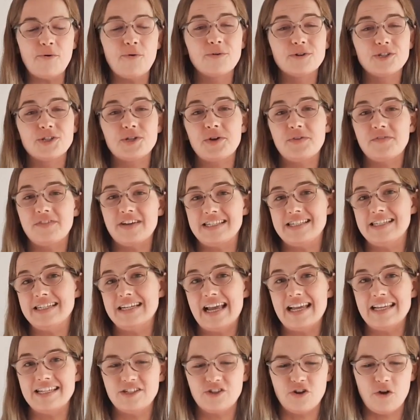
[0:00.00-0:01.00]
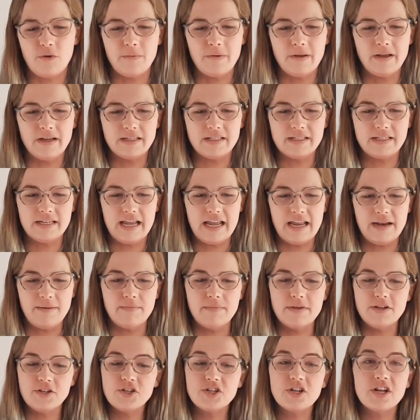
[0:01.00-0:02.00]
also investigates topics in
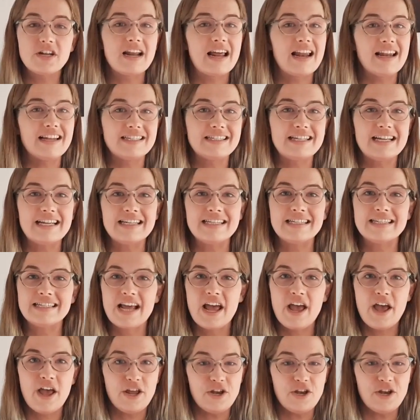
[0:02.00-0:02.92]
mission analysis,